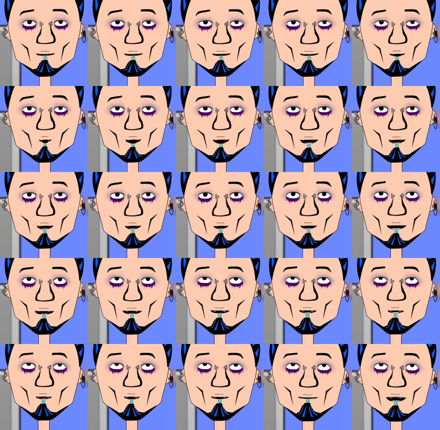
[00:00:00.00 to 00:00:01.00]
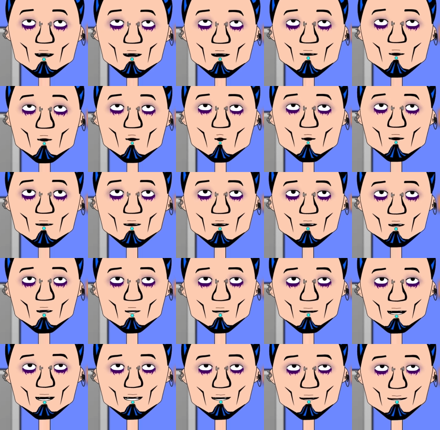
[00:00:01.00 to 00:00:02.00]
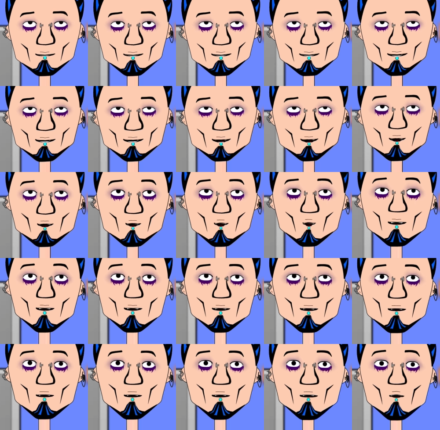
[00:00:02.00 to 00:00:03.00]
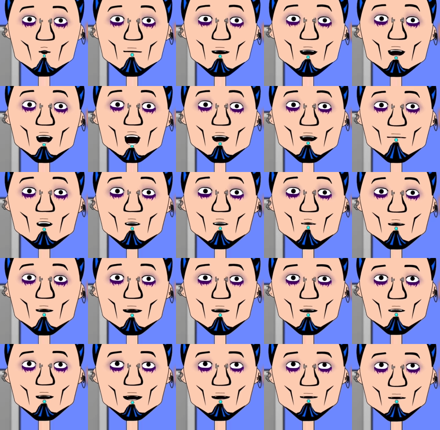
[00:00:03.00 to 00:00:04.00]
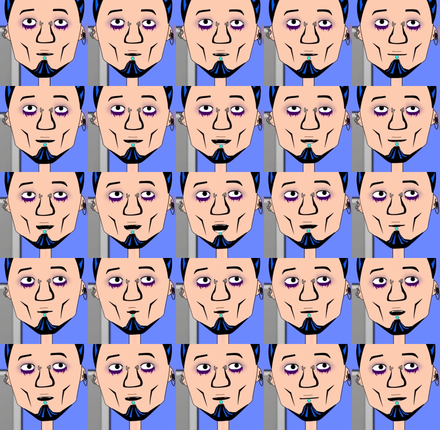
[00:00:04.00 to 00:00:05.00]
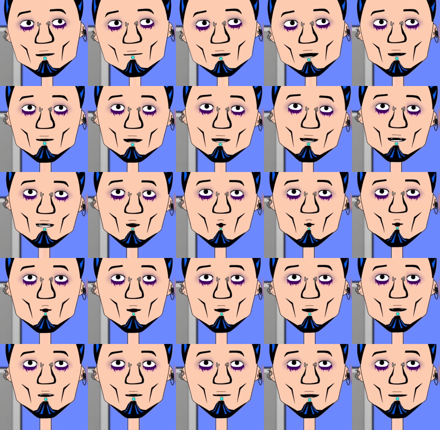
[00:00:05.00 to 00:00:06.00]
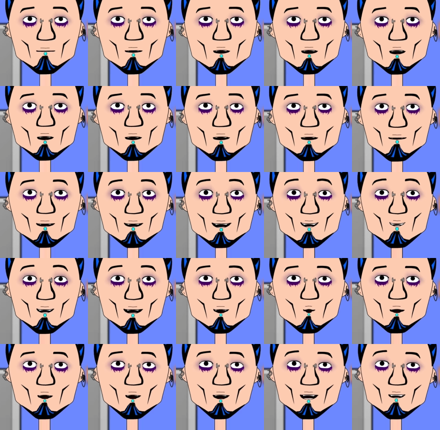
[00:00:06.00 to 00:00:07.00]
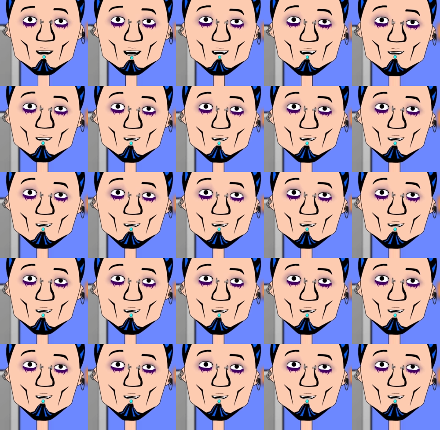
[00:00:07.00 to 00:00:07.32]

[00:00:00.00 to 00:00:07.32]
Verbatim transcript: You know, every every now and again I get this wonderful little moment where you just prove my point without me having to say anything at all. It's beautiful.